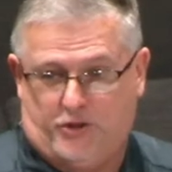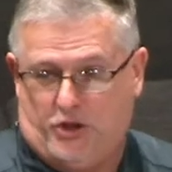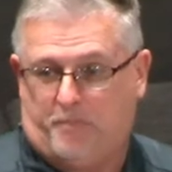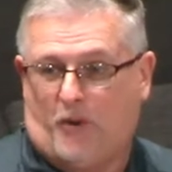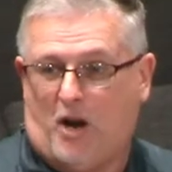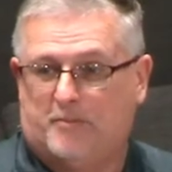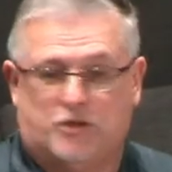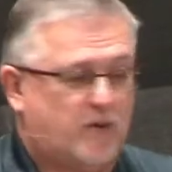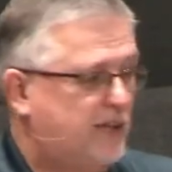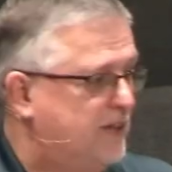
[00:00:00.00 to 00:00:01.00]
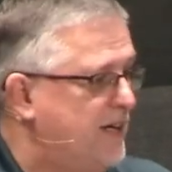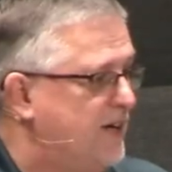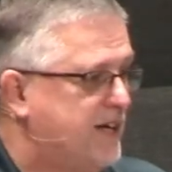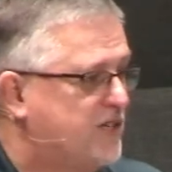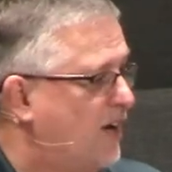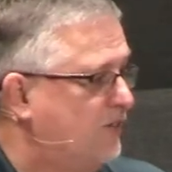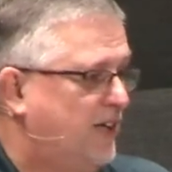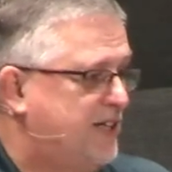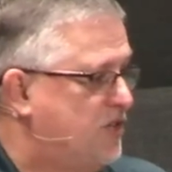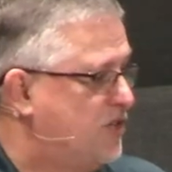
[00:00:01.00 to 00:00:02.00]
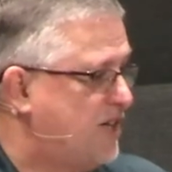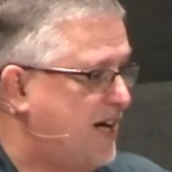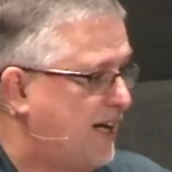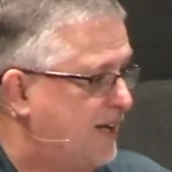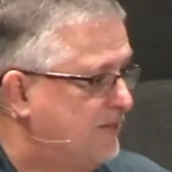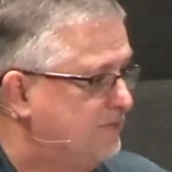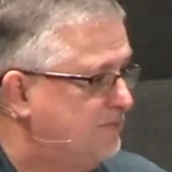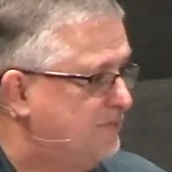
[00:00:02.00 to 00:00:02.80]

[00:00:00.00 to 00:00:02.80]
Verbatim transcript: there's your promise right there. He's not going to let you sink.